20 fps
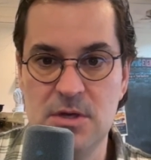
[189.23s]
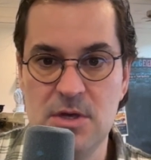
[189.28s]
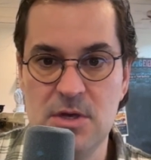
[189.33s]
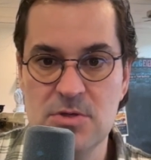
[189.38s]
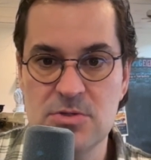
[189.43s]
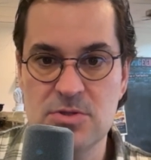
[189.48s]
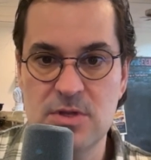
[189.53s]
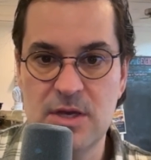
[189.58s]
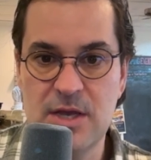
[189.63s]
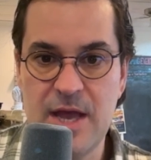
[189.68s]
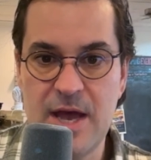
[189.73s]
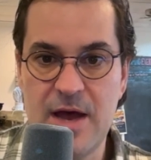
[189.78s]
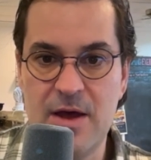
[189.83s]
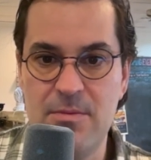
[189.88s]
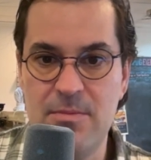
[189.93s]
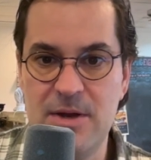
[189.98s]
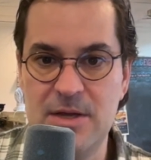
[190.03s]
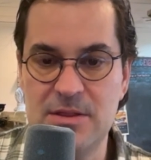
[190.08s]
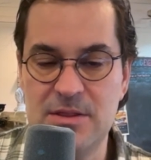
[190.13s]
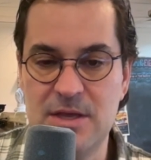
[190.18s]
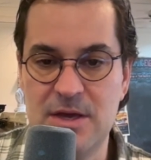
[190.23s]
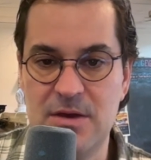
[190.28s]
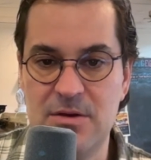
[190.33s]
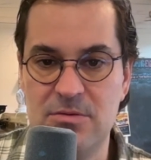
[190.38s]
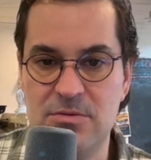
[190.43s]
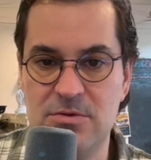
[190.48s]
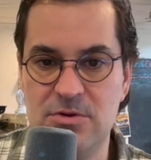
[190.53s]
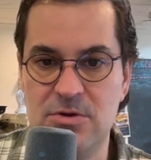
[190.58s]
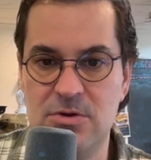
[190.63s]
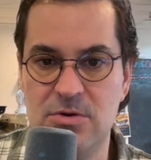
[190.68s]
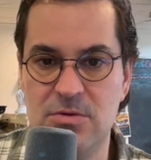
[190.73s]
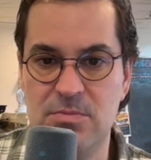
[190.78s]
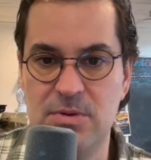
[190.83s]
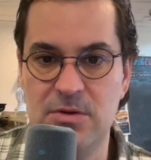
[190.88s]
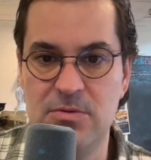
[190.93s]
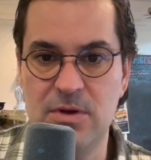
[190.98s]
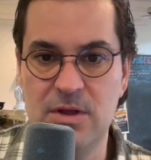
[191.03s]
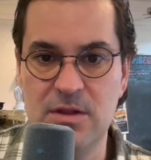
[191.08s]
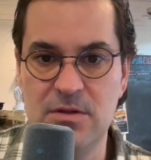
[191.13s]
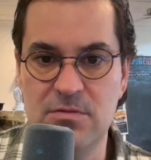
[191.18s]
So like how might that, you know, be
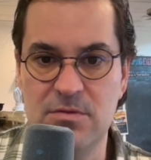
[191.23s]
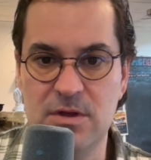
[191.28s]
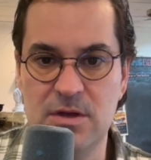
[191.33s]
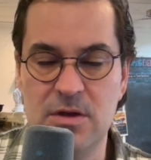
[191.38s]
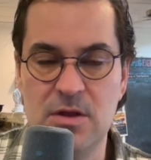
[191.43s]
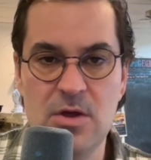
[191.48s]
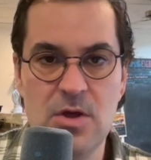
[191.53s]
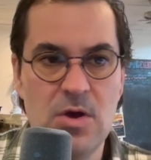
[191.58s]
relevant?